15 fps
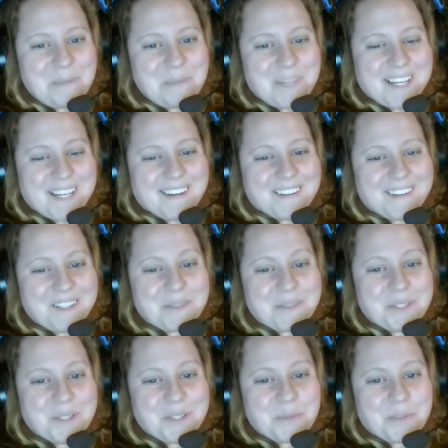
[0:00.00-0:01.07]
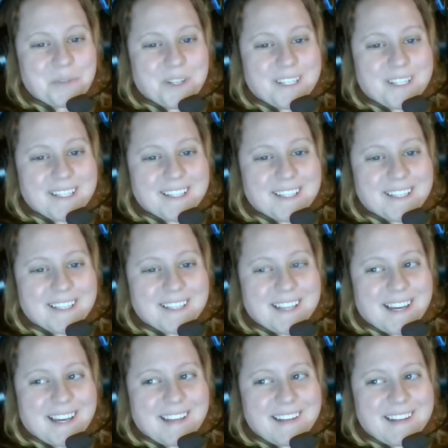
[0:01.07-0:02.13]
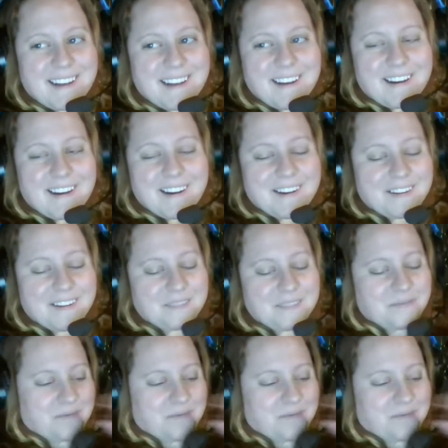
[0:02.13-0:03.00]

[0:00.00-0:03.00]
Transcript: being on YouTube or anything like that. I